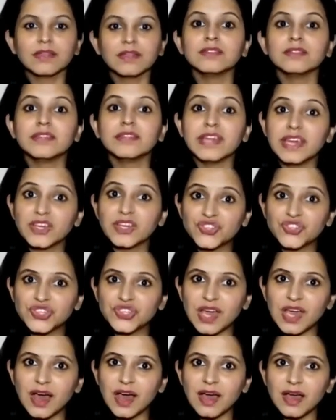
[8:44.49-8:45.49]

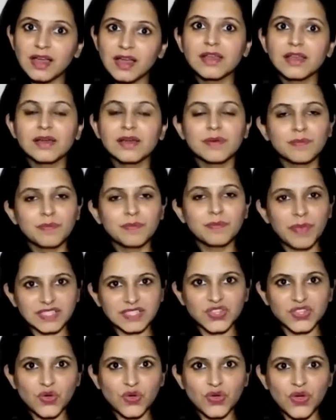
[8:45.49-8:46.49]
Déjà, pas
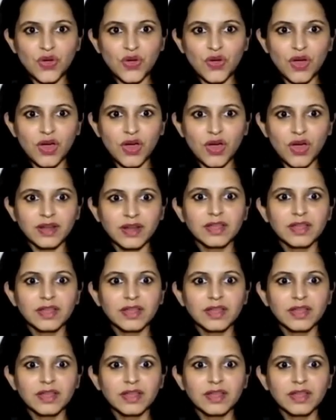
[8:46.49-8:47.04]
encore.